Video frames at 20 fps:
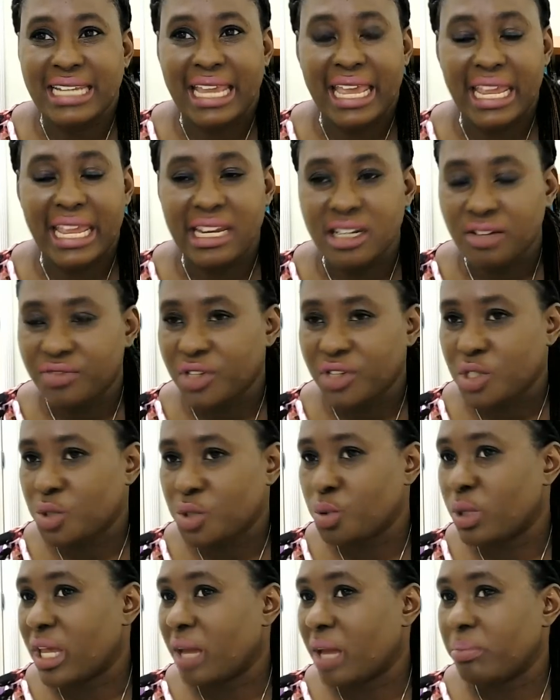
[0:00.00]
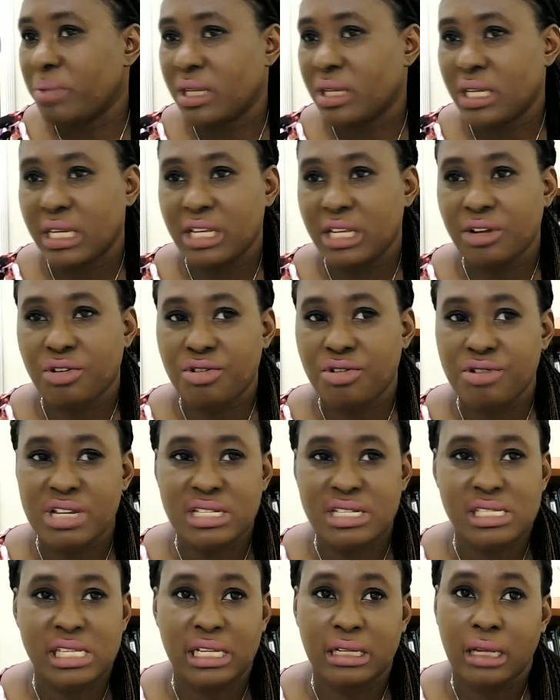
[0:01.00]
end of it, you can be
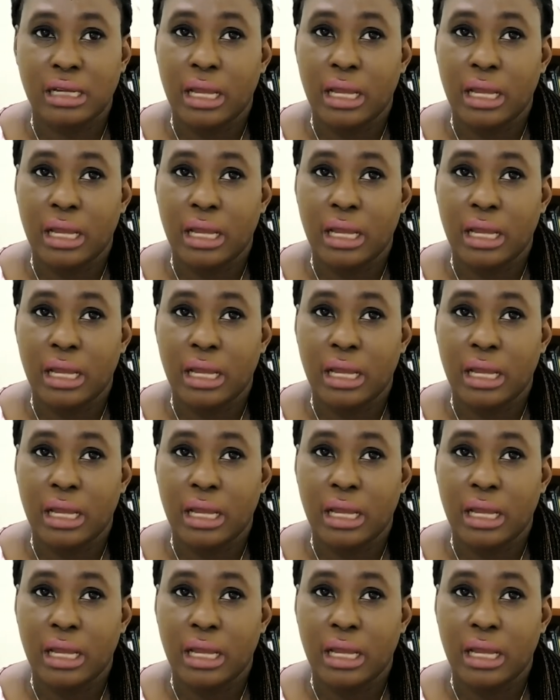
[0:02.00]
increasing